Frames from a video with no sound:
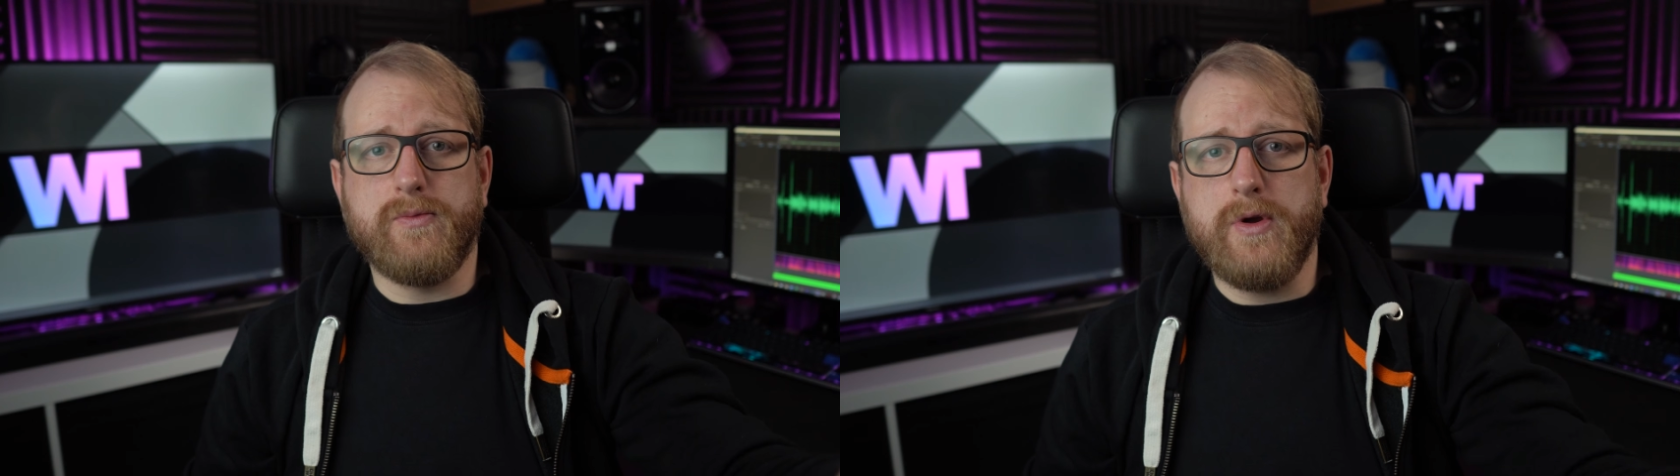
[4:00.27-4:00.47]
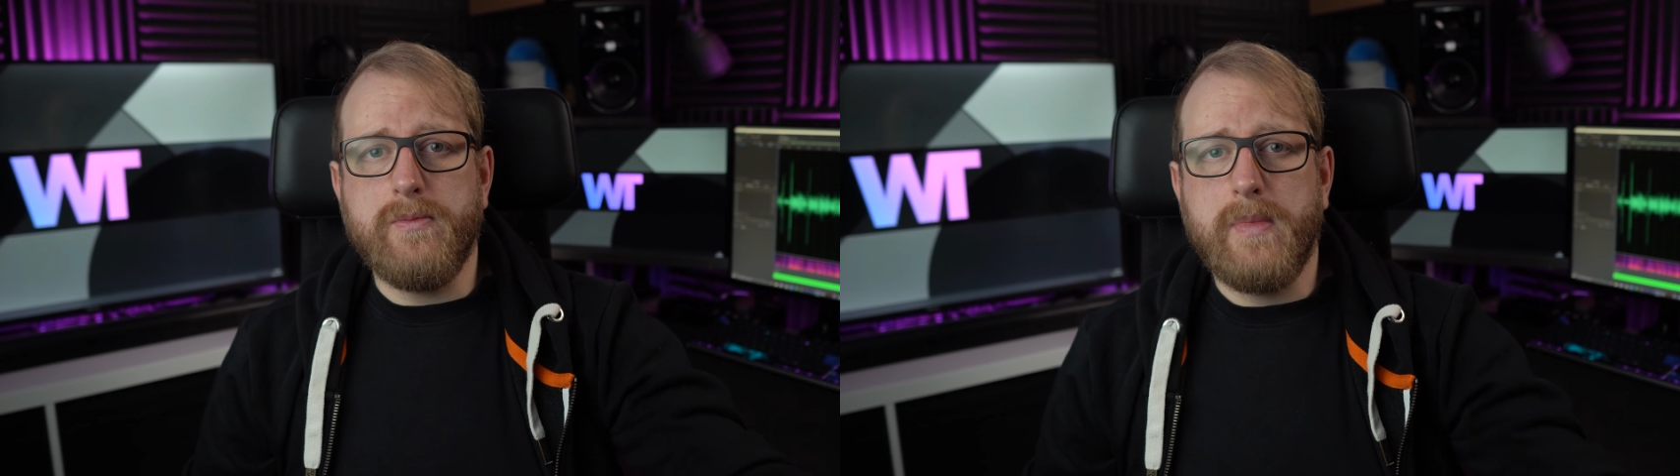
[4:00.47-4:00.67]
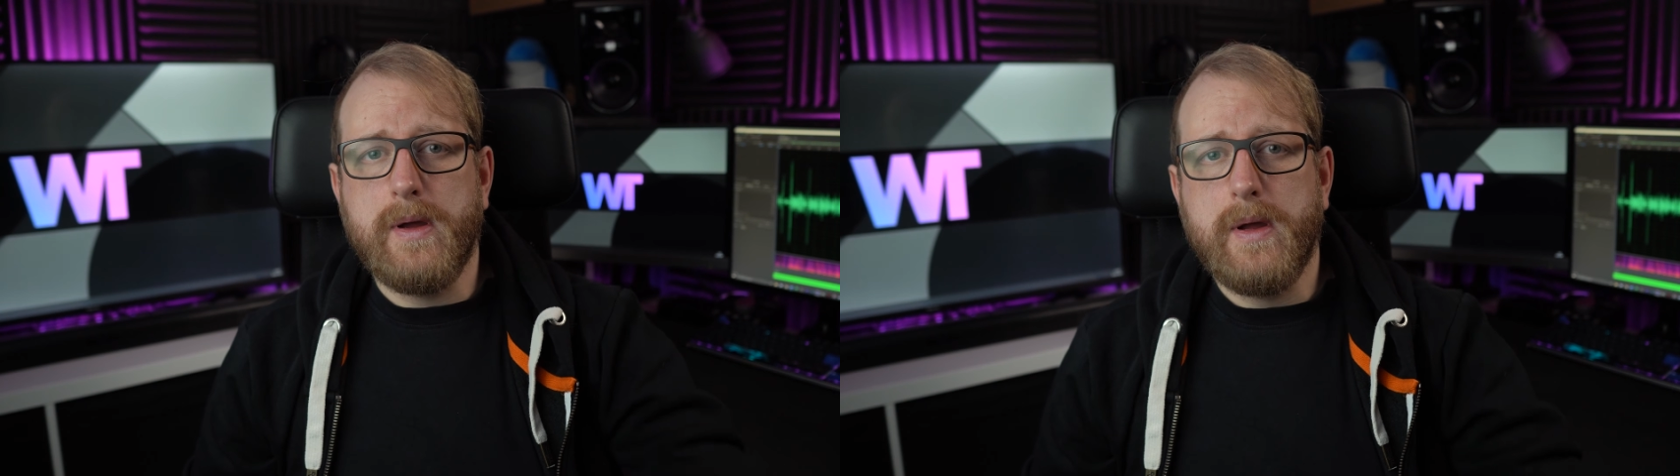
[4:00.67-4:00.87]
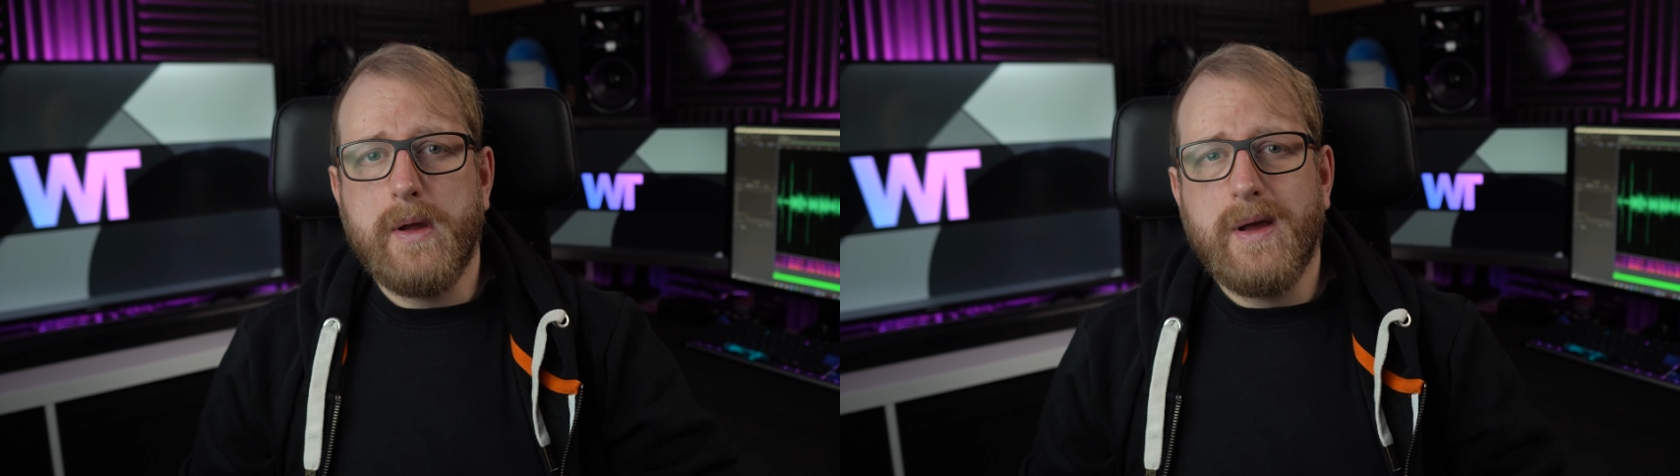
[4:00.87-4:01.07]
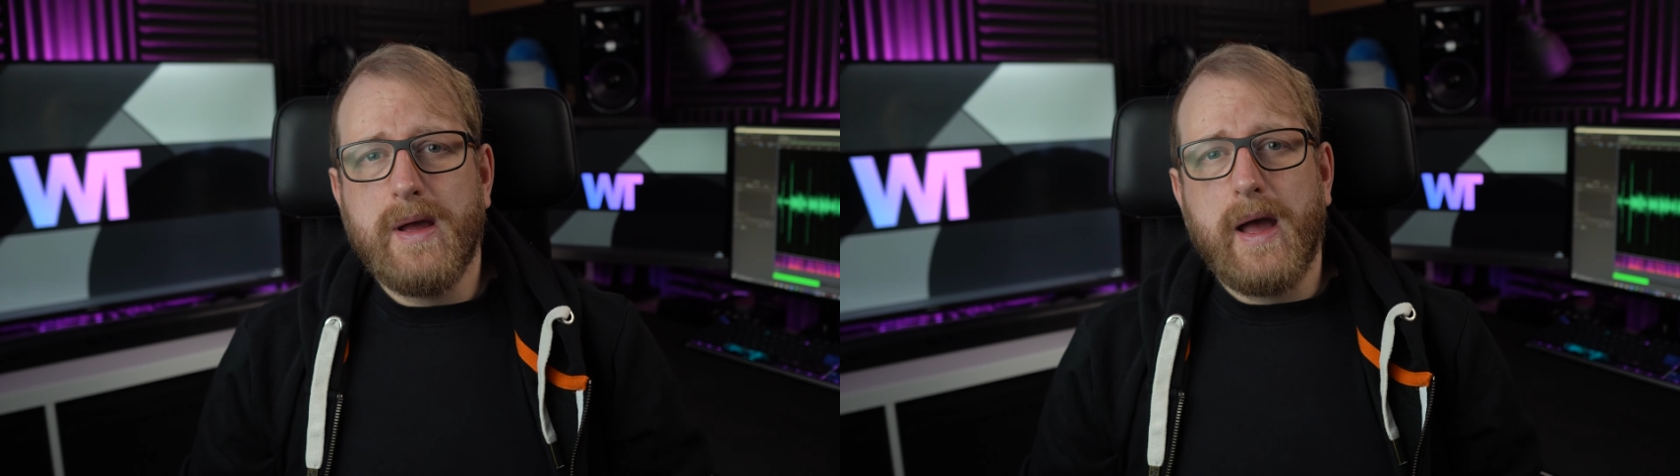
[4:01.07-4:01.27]
room,
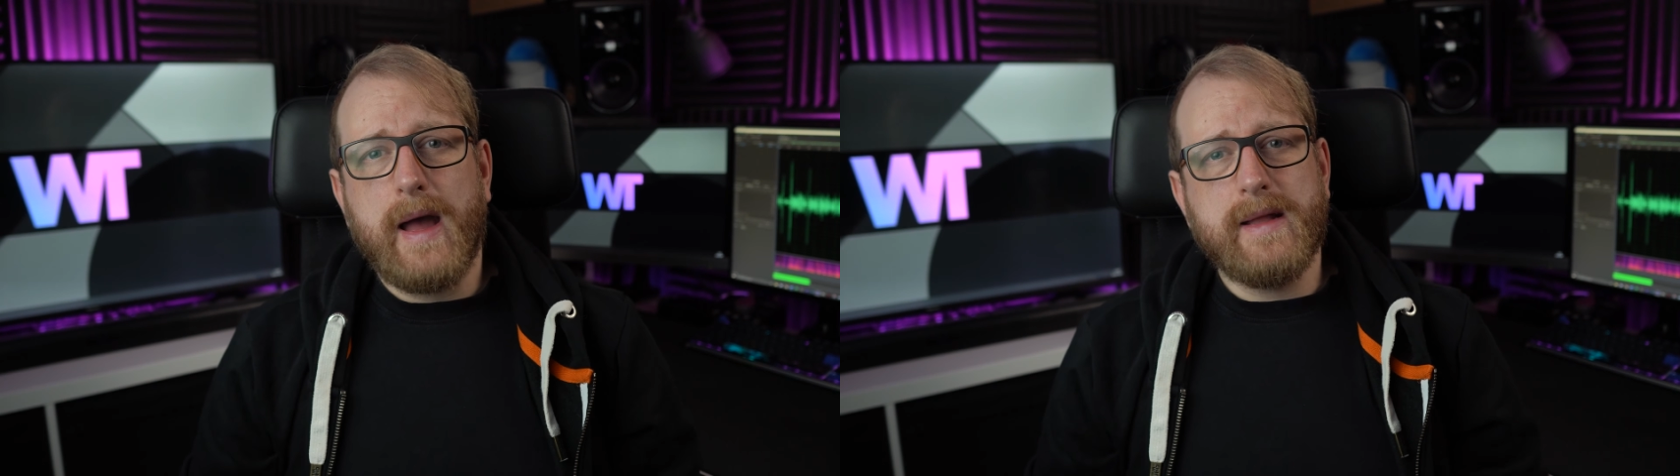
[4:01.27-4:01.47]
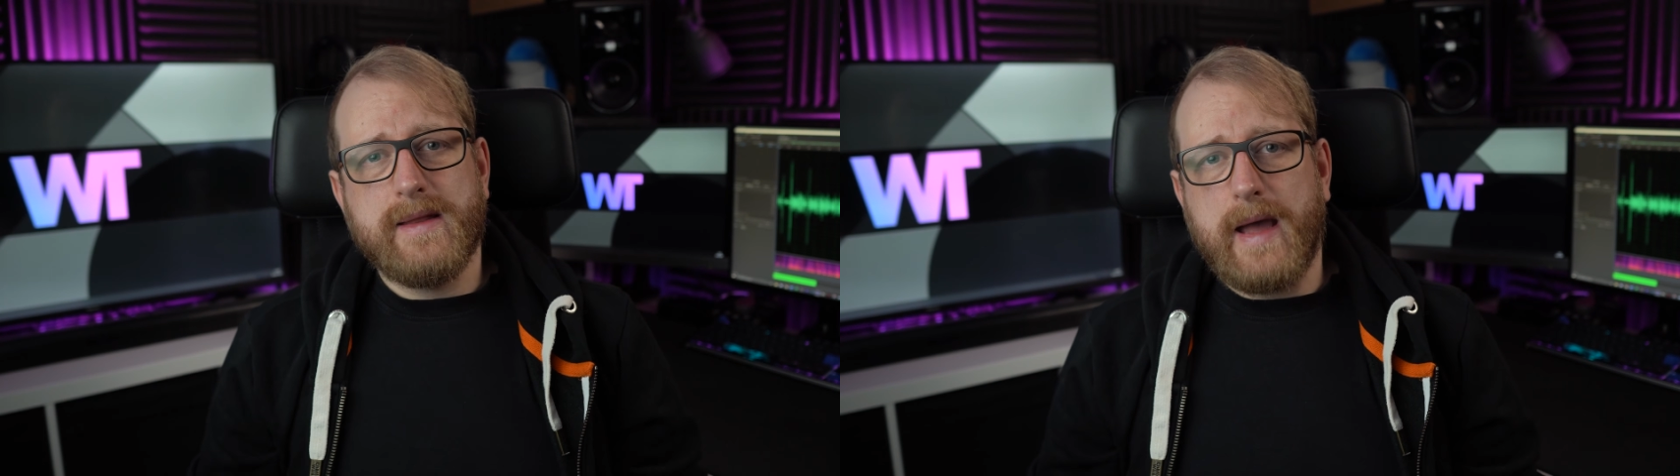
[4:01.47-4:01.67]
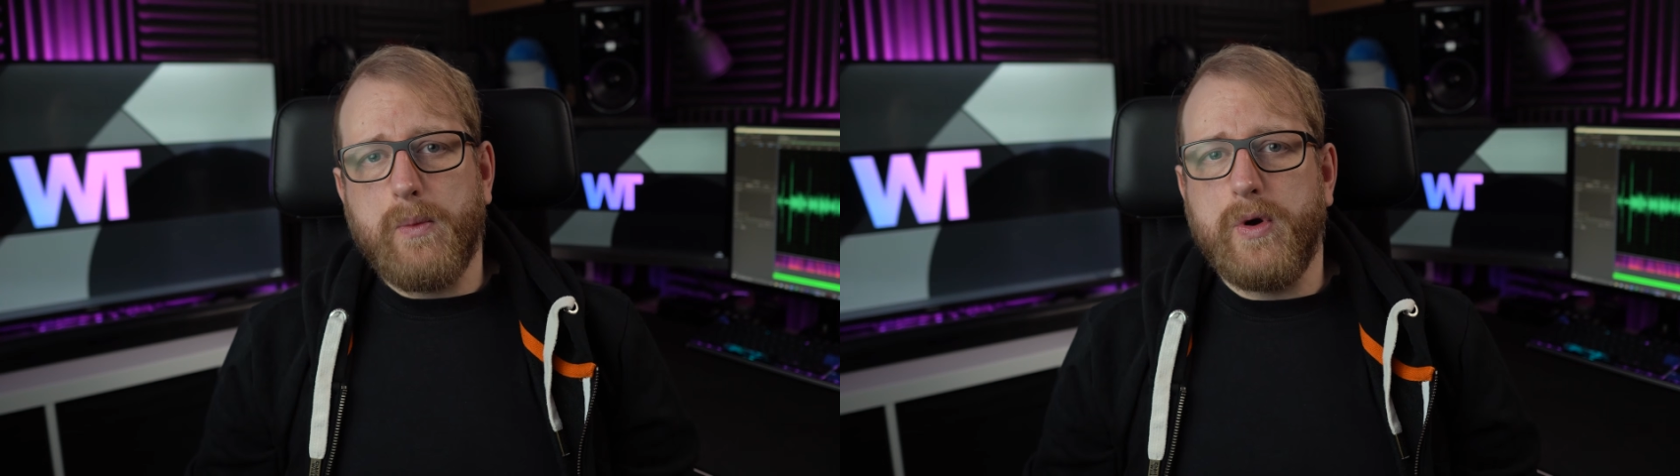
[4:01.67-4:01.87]
and that